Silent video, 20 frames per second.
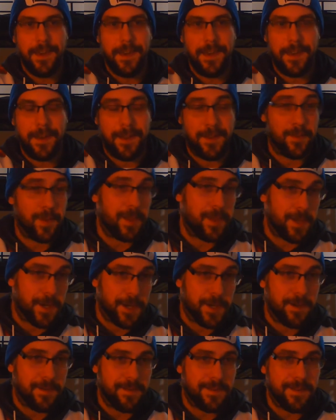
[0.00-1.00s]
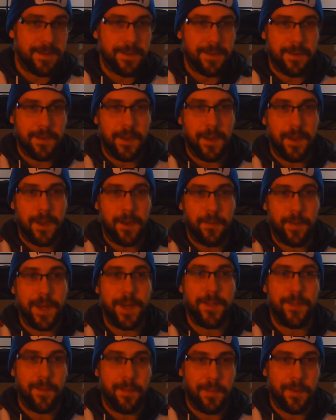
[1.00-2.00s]
And as we learn
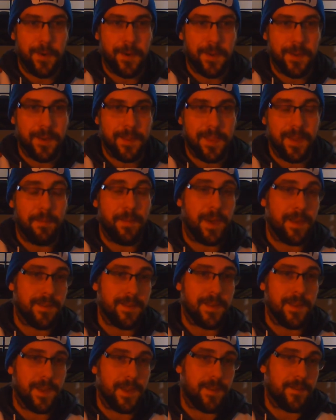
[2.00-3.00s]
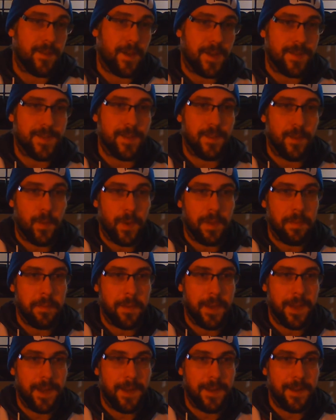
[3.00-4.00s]
reading the book, they basically exhausted the white
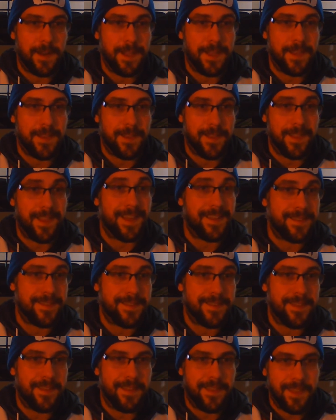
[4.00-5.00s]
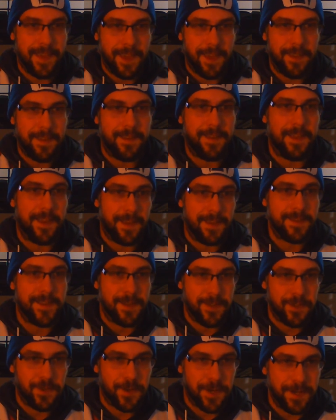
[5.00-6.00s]
pine in less than a
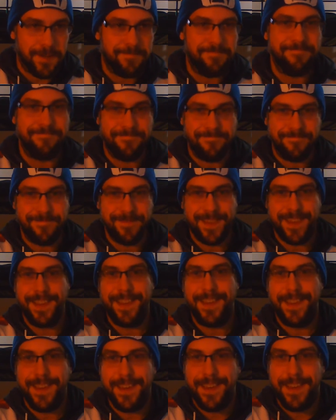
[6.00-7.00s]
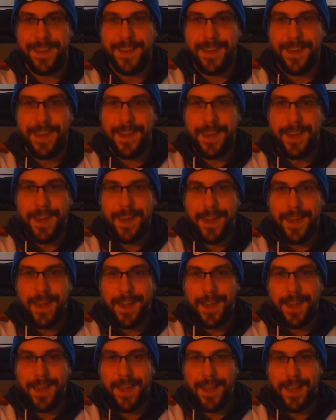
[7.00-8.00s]
century.
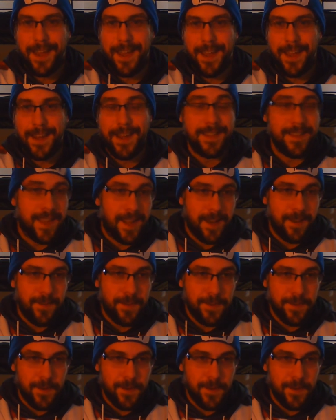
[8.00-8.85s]
And that's kind of the